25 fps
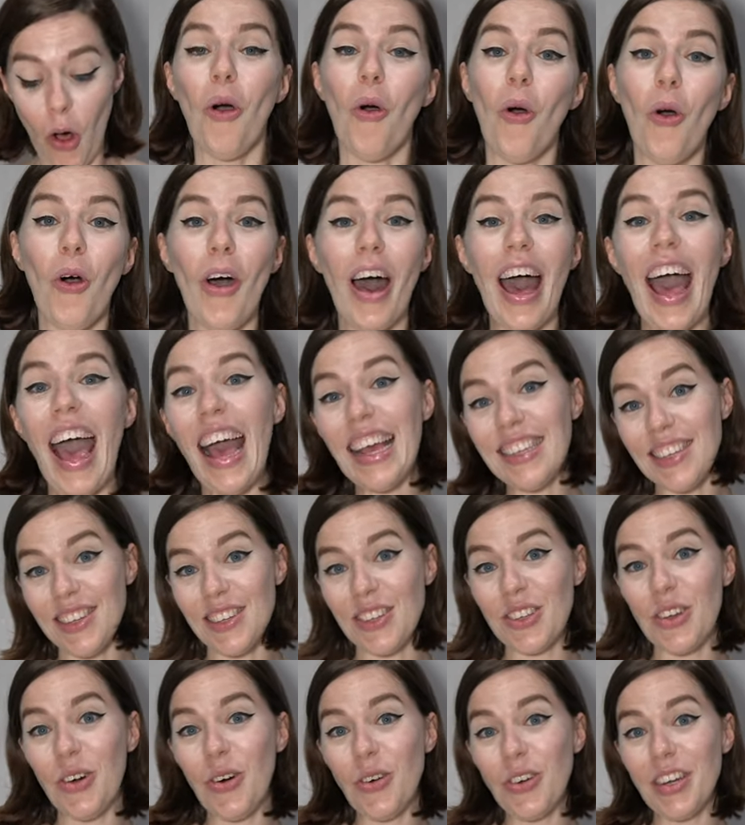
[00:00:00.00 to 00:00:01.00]
or as
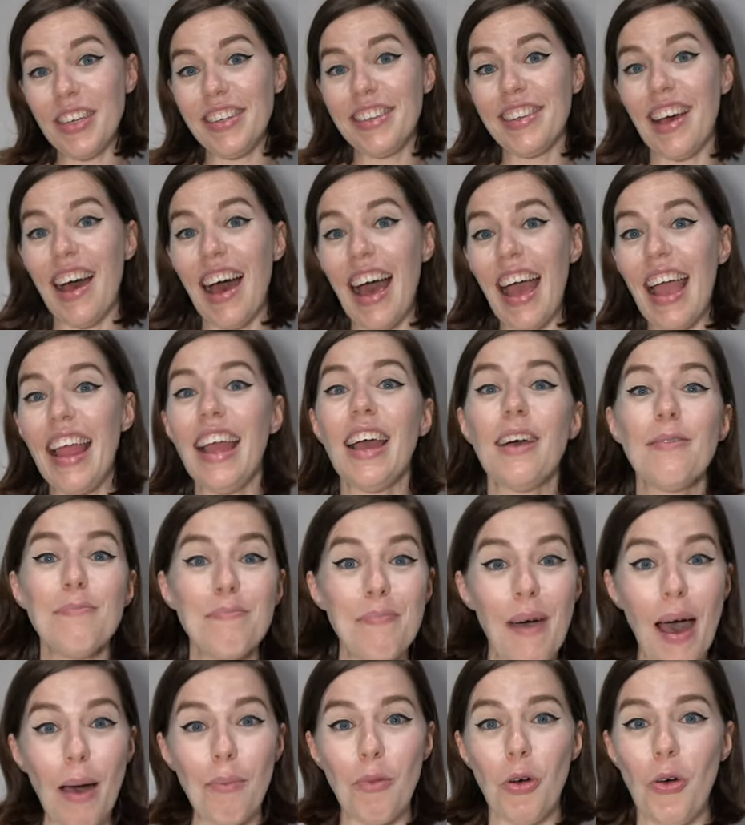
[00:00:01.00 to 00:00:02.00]
it's called in Thai,
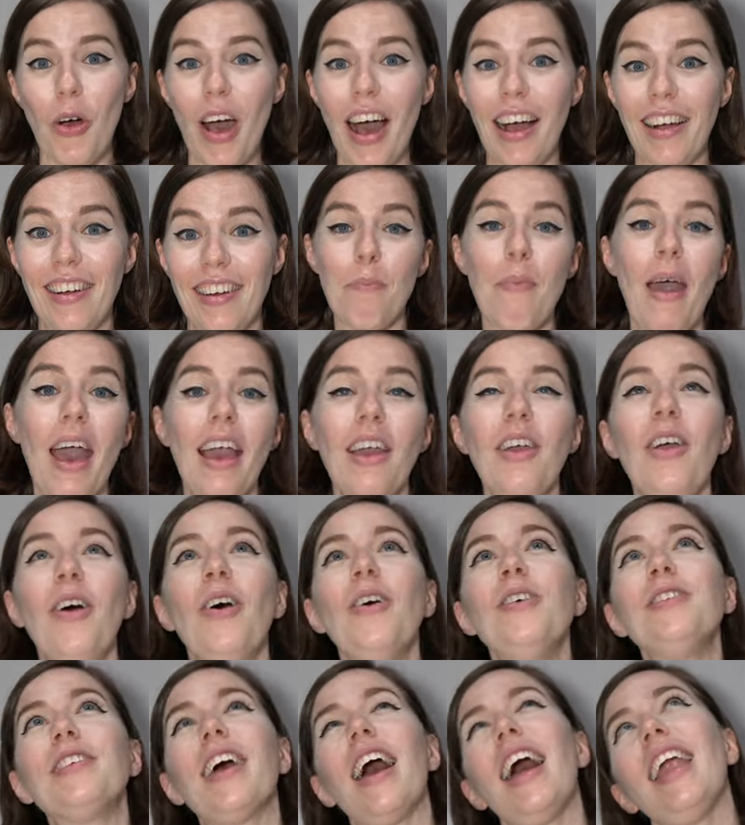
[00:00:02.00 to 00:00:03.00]
mamuam.
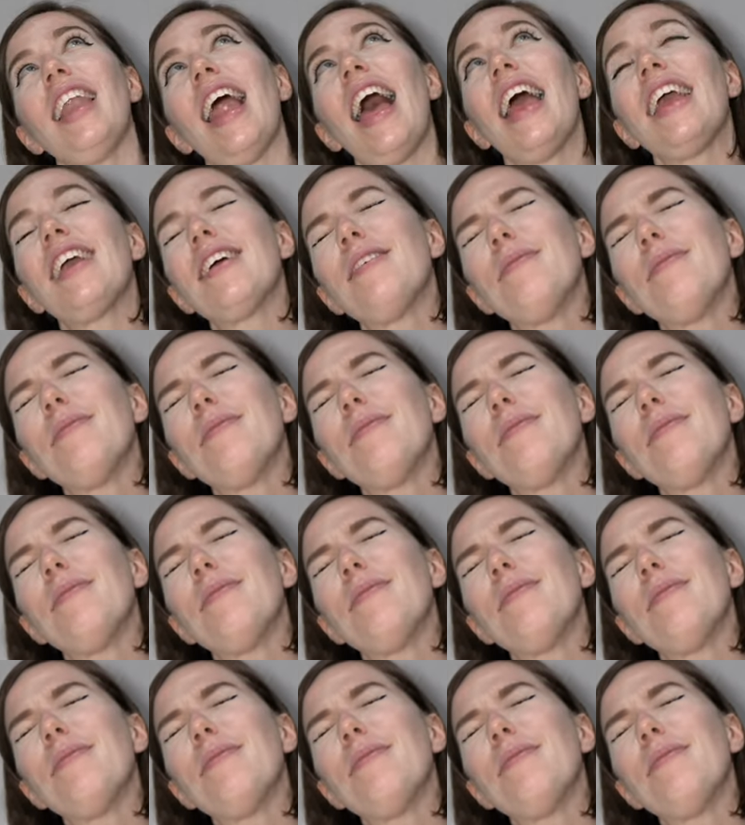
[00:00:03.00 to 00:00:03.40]
Mangoes are like